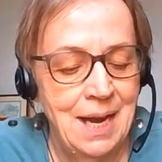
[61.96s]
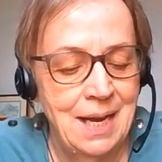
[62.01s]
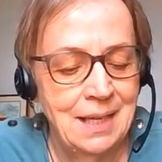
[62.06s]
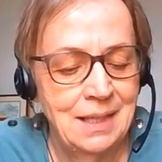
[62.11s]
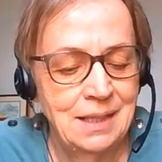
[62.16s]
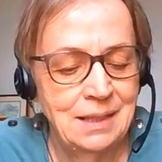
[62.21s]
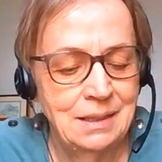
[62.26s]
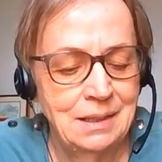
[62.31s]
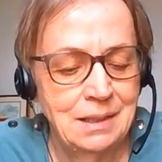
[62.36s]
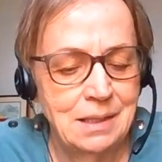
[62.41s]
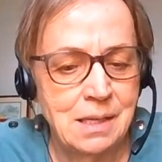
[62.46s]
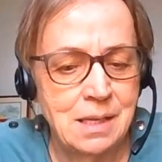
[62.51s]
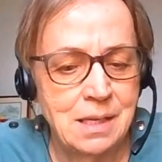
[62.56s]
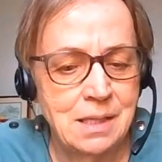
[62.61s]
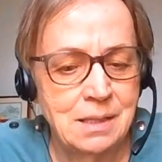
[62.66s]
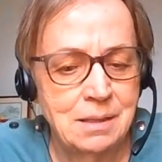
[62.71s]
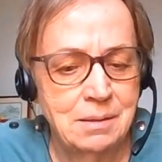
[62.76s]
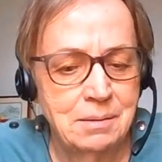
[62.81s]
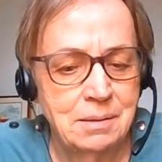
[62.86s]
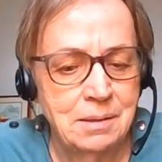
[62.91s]
And,
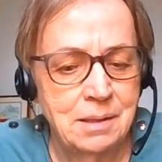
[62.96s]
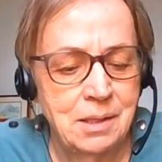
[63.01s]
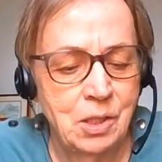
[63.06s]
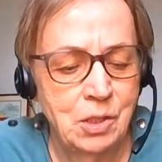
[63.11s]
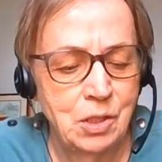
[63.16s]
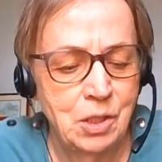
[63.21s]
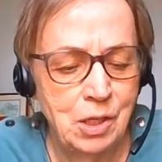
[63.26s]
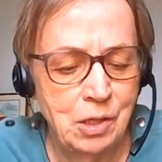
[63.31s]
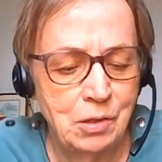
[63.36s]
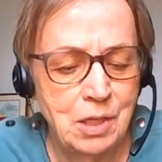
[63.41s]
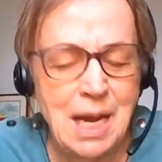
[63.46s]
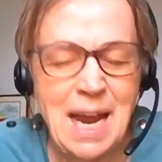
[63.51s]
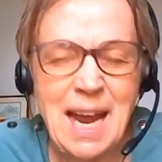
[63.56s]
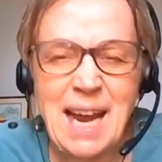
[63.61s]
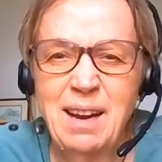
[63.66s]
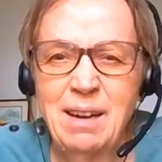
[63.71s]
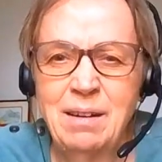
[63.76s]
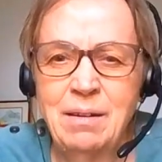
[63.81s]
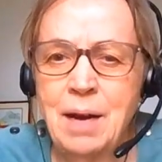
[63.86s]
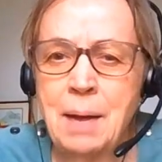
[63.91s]
you know,
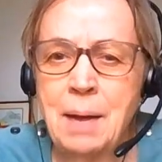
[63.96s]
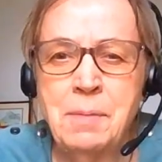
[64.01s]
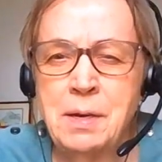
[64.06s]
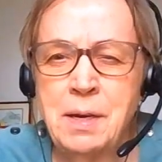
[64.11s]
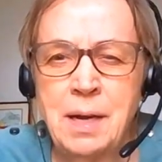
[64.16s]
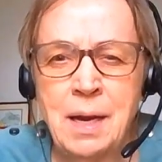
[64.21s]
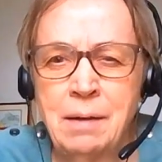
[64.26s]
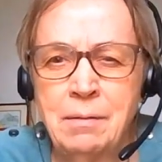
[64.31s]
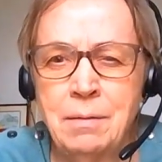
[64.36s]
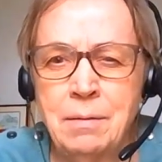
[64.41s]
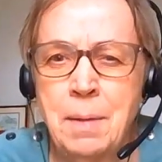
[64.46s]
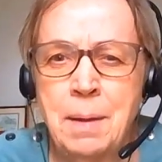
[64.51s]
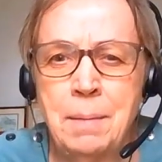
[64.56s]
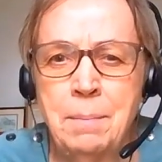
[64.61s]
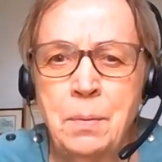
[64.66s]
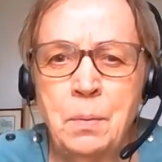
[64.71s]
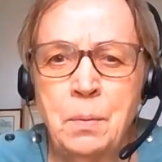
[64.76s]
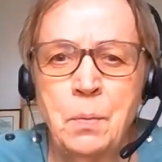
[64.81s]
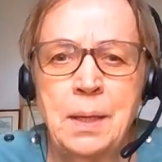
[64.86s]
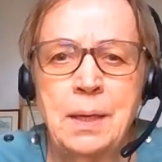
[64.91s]
now, I mean, I
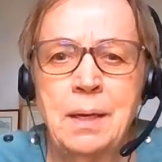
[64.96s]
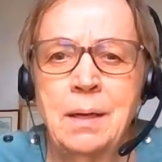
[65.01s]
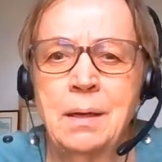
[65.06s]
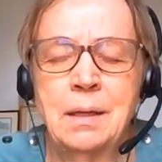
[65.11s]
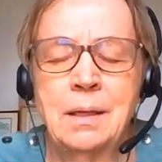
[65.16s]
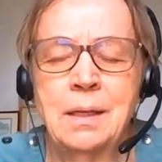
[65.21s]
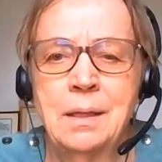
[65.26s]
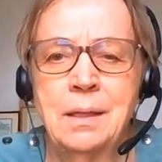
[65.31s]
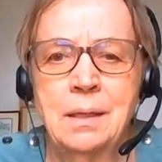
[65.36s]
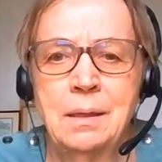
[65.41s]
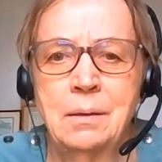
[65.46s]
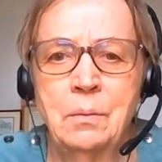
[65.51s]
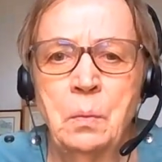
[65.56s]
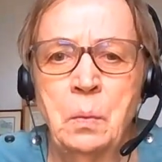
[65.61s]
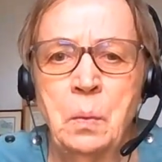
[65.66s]
remember when I,